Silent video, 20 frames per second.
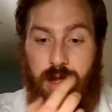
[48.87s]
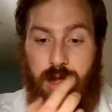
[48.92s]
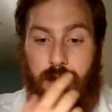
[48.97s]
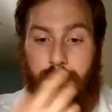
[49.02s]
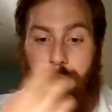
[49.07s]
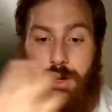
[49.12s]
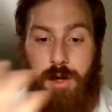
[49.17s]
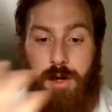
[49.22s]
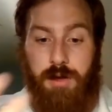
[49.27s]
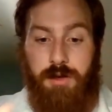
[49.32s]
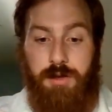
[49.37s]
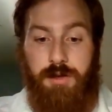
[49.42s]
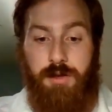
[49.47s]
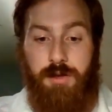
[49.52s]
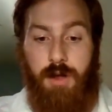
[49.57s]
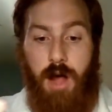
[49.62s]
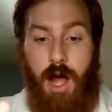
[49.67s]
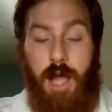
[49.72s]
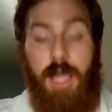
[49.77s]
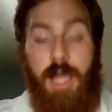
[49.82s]
but
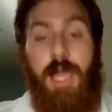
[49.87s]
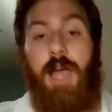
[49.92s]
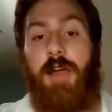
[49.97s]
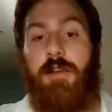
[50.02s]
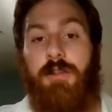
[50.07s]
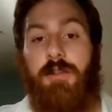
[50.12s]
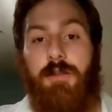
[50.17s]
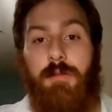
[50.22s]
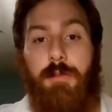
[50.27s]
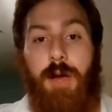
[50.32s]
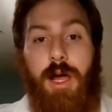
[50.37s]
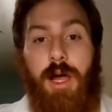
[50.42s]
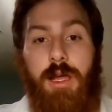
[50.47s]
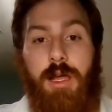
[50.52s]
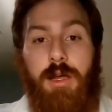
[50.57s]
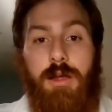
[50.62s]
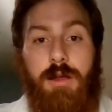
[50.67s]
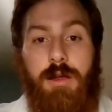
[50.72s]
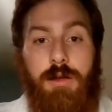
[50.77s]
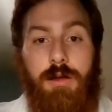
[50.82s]
I get
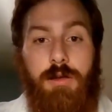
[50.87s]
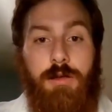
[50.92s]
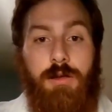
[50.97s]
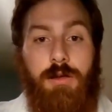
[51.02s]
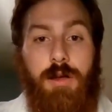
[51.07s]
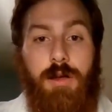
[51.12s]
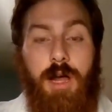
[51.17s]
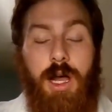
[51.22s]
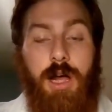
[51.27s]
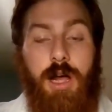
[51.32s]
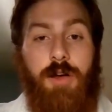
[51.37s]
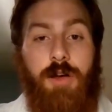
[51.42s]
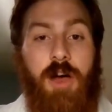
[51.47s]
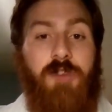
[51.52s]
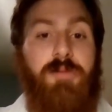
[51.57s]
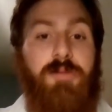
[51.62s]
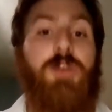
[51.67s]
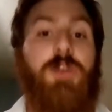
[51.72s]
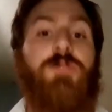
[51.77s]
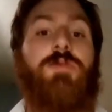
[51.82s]
my
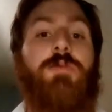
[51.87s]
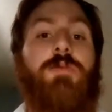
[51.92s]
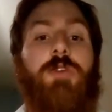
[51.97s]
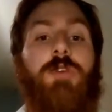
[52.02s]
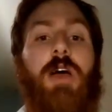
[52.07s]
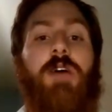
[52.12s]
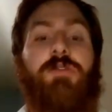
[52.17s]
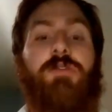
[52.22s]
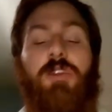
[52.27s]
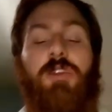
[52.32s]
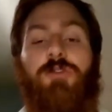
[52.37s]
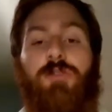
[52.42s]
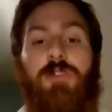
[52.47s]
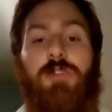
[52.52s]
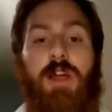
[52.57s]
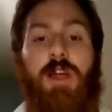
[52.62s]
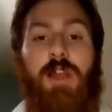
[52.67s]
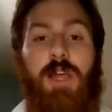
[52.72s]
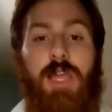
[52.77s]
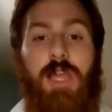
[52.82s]
craft beers from
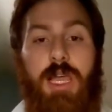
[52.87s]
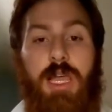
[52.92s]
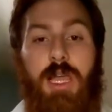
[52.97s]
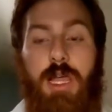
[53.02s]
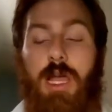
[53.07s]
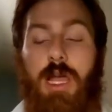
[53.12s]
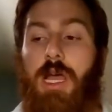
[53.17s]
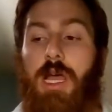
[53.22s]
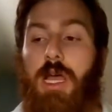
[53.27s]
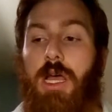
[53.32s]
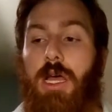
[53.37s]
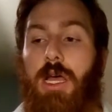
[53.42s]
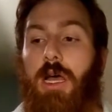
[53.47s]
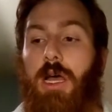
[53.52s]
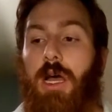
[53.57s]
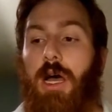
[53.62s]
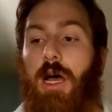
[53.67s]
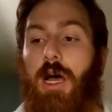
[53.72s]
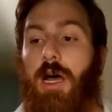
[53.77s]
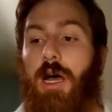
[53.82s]
craftcentral.ie.
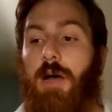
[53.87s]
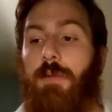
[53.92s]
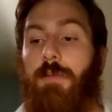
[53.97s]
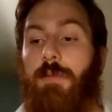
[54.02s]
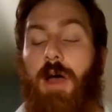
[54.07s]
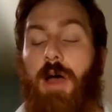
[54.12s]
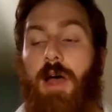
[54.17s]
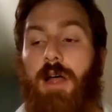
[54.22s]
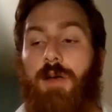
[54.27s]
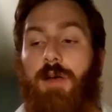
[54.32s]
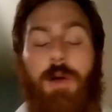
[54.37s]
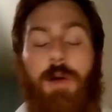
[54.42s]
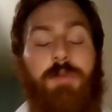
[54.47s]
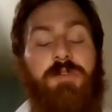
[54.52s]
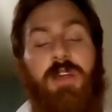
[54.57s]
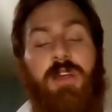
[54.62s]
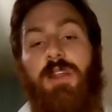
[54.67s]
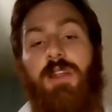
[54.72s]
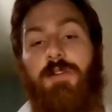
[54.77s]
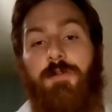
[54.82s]
A
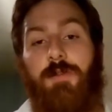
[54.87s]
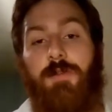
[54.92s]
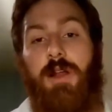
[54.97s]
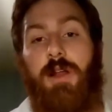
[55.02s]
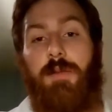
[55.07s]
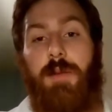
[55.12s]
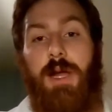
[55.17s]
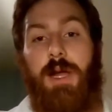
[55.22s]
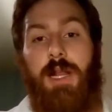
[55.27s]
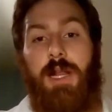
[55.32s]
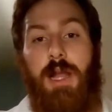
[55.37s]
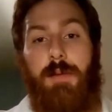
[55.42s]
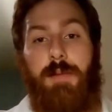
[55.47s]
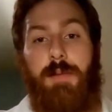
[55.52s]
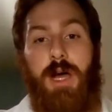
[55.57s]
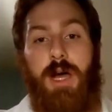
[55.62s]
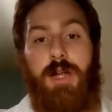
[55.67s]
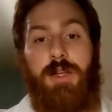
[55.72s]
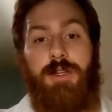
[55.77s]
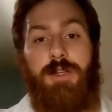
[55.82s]
website that a friend of mine led me
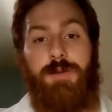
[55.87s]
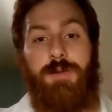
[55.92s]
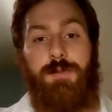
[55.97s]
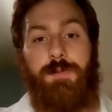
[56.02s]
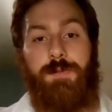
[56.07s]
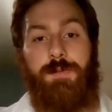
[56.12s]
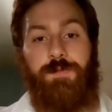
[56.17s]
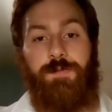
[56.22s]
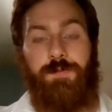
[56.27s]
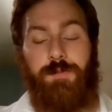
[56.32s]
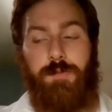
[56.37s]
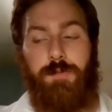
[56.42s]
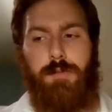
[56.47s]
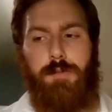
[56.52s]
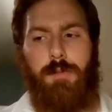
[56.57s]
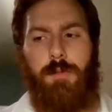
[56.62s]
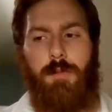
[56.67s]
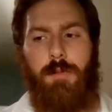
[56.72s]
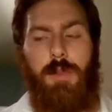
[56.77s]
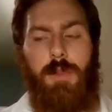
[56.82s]
on to.
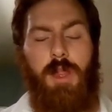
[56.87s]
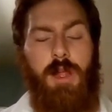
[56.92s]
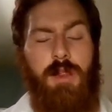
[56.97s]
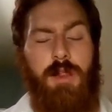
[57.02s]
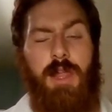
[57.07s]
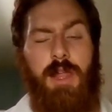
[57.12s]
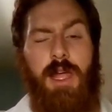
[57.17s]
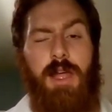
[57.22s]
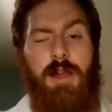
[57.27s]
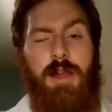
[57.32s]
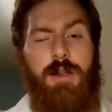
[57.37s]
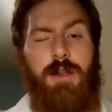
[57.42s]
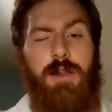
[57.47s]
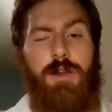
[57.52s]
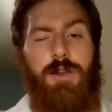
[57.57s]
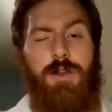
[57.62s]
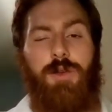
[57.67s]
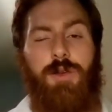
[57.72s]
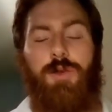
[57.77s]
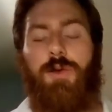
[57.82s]
They
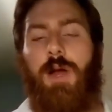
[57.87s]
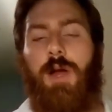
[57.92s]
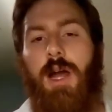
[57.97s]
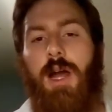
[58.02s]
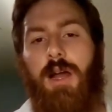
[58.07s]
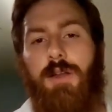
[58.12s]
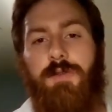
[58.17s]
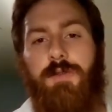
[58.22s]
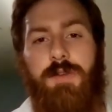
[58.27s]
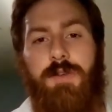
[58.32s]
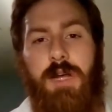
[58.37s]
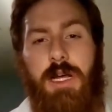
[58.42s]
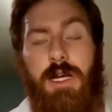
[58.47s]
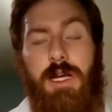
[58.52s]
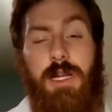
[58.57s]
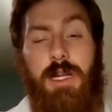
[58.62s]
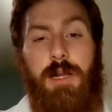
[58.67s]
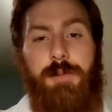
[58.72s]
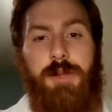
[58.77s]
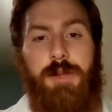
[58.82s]
do a lot of
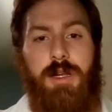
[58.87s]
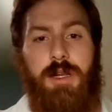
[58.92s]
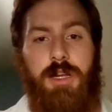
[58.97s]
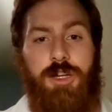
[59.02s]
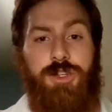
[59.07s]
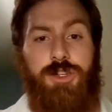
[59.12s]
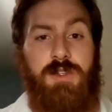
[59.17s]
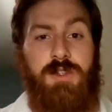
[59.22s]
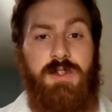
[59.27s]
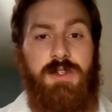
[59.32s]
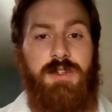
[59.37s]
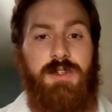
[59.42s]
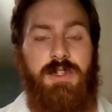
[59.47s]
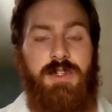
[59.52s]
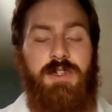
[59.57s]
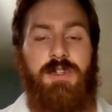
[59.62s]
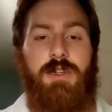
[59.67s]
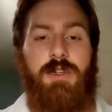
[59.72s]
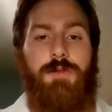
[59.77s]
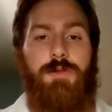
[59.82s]
limited editions and
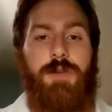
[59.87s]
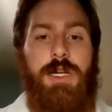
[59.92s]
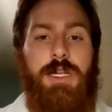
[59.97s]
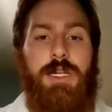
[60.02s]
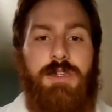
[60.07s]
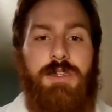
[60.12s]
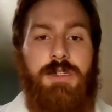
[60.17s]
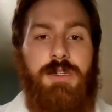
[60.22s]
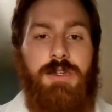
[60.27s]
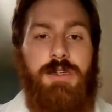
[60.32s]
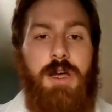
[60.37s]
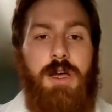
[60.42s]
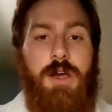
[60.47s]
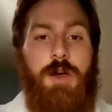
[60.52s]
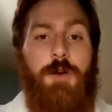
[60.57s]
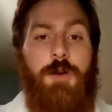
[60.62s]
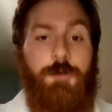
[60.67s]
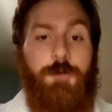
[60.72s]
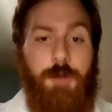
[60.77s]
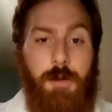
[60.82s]
seasonal releases
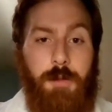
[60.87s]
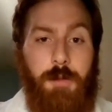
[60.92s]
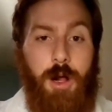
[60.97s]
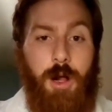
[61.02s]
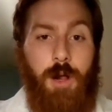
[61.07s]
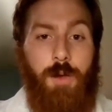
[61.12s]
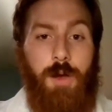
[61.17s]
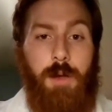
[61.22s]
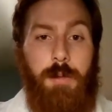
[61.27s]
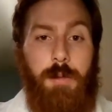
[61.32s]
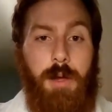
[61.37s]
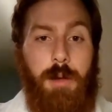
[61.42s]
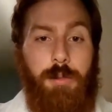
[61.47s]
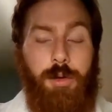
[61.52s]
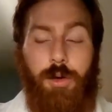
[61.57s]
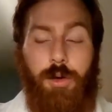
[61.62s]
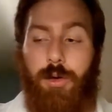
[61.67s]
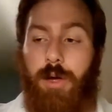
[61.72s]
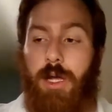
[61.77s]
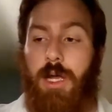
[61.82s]
from Galway Bay
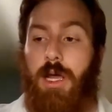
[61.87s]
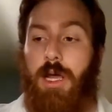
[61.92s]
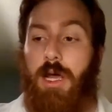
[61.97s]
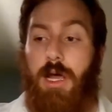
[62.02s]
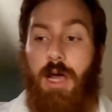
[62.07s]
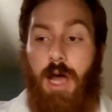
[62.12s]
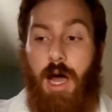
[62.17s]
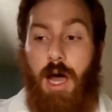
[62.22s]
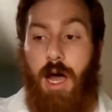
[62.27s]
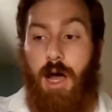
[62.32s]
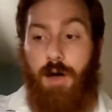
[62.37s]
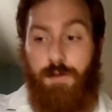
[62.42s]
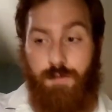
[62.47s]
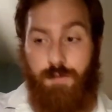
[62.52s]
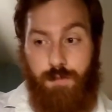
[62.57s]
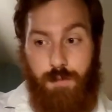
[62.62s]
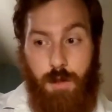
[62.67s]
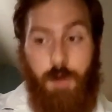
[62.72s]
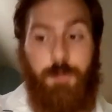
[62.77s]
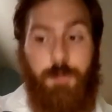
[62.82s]
Brewery,
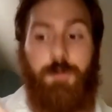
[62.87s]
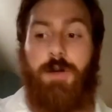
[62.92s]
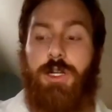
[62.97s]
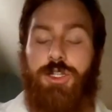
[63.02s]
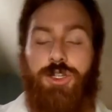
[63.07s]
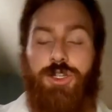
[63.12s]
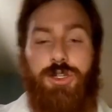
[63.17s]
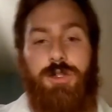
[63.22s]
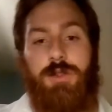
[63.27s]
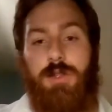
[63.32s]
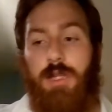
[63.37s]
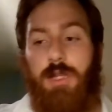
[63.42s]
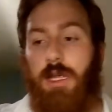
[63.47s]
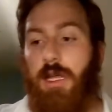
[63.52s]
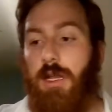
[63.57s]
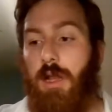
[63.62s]
of which the